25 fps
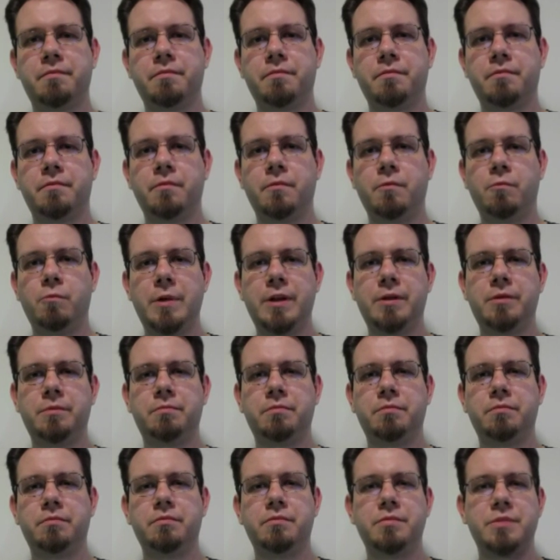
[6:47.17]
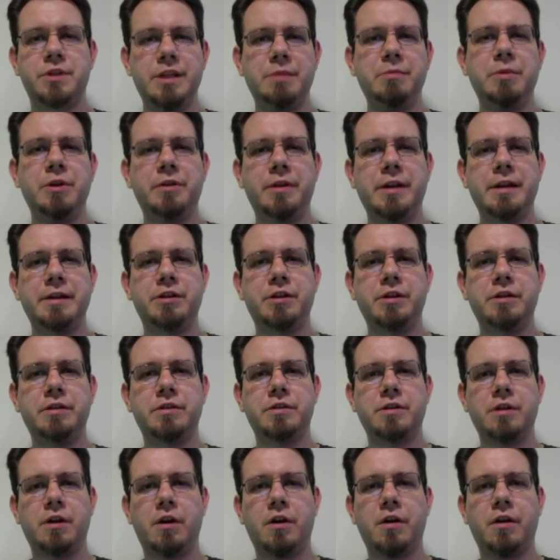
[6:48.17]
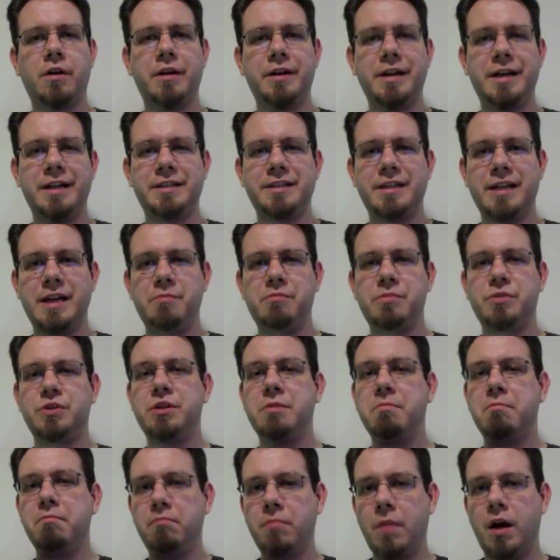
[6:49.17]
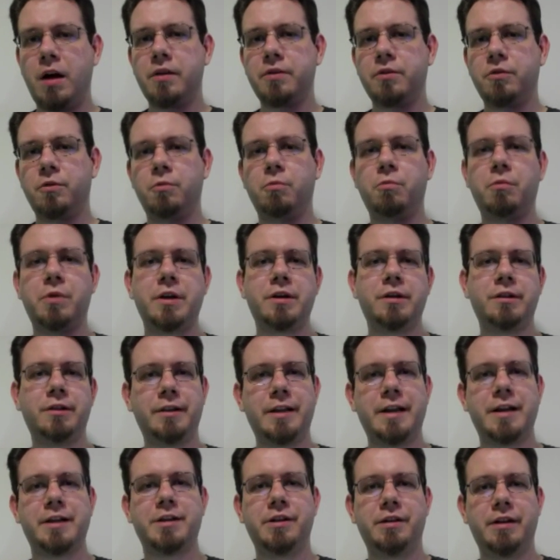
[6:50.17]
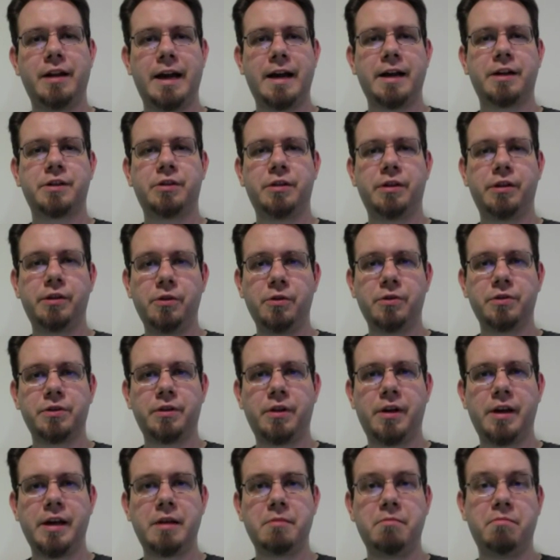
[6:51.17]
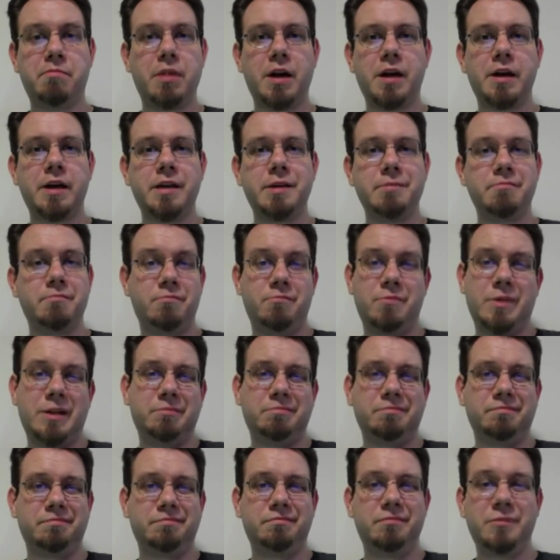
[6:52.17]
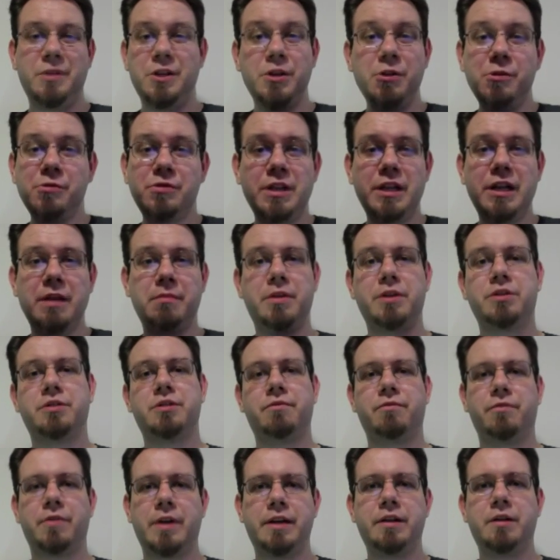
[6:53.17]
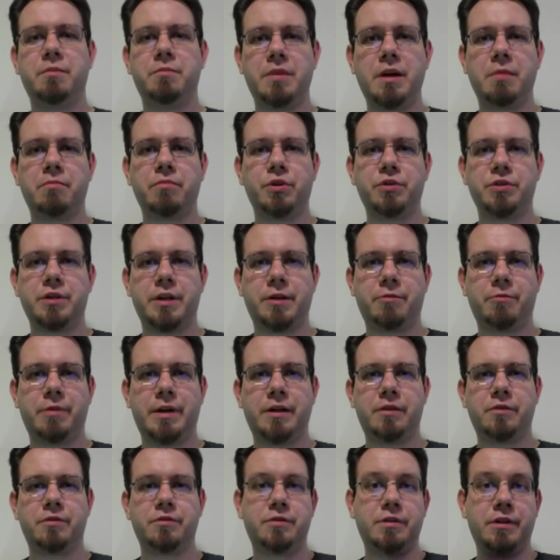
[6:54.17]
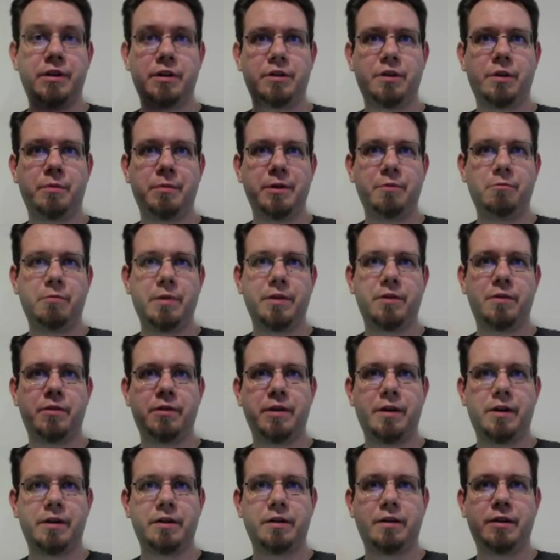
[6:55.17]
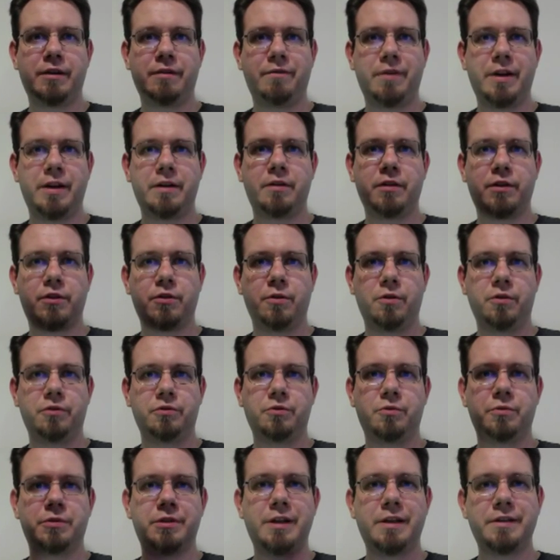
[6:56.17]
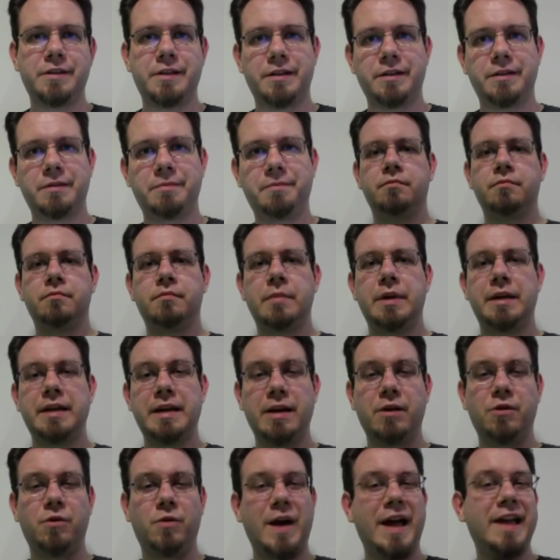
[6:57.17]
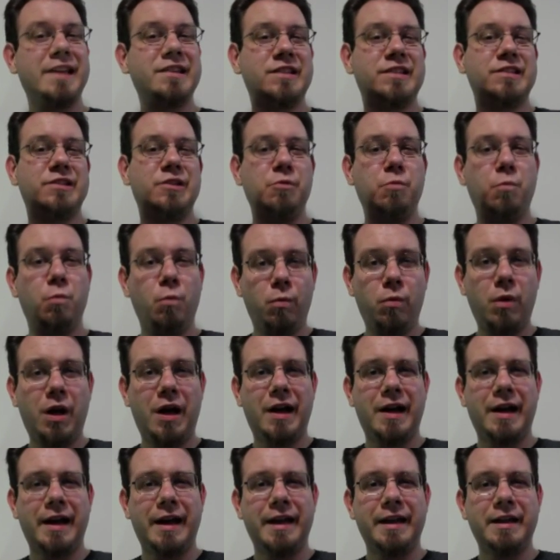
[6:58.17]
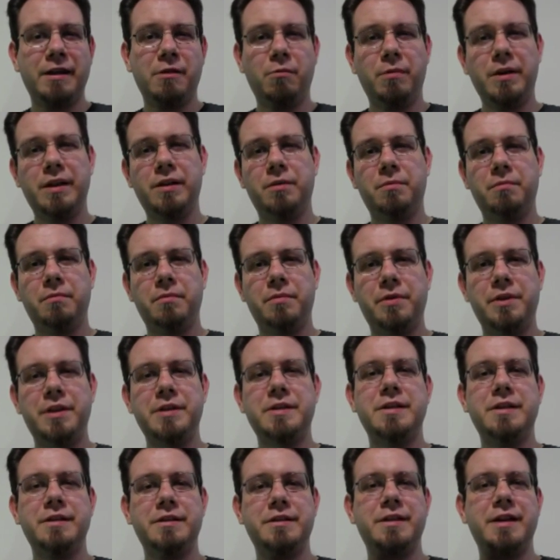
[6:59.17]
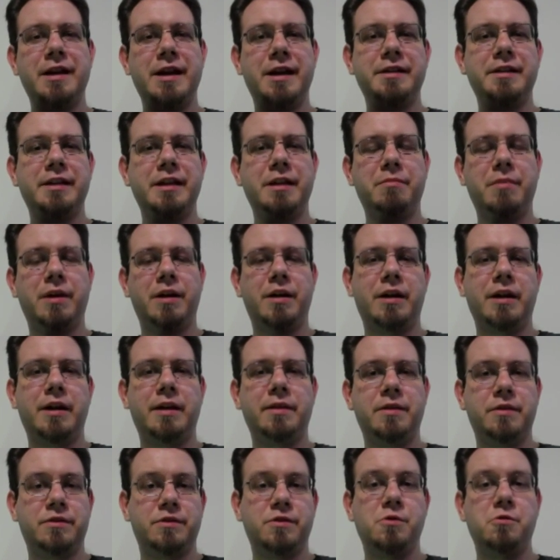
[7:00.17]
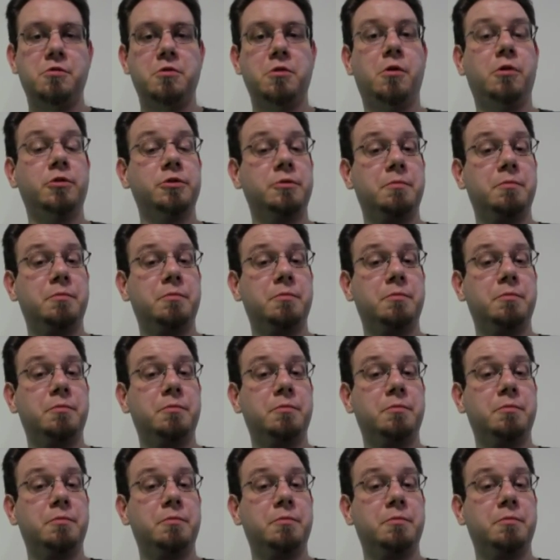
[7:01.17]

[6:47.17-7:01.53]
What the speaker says: Well, simulations are an attempt to model what an election actually looks like by, well, using a bunch of random number generators to determine whether or not an event occurs or doesn't. Now, as to why, well, this is the idea behind the so-called